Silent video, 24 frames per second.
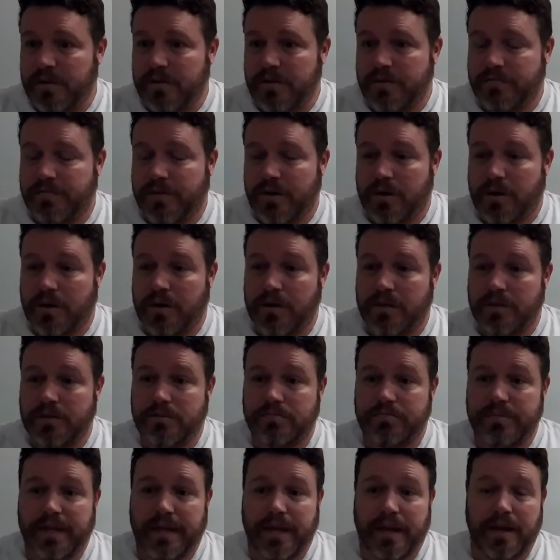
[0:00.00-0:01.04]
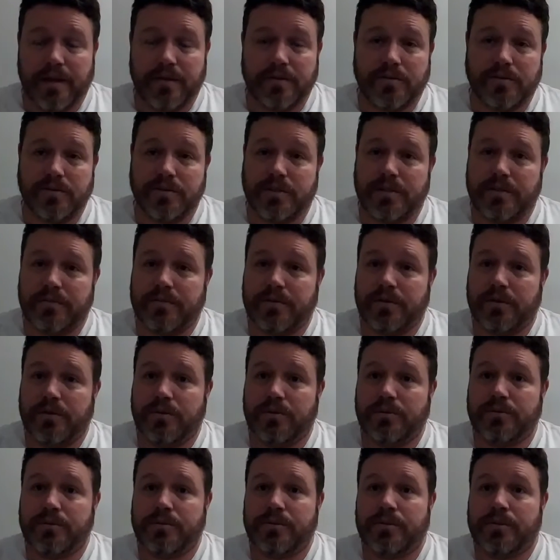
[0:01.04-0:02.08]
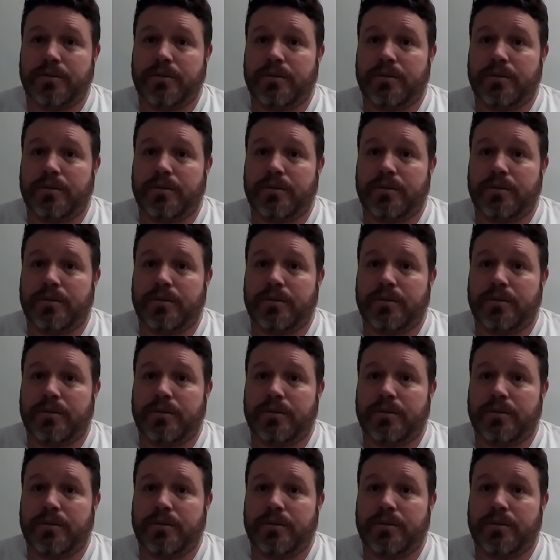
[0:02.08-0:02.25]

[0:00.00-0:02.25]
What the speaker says: As far as mechanical stuff goes,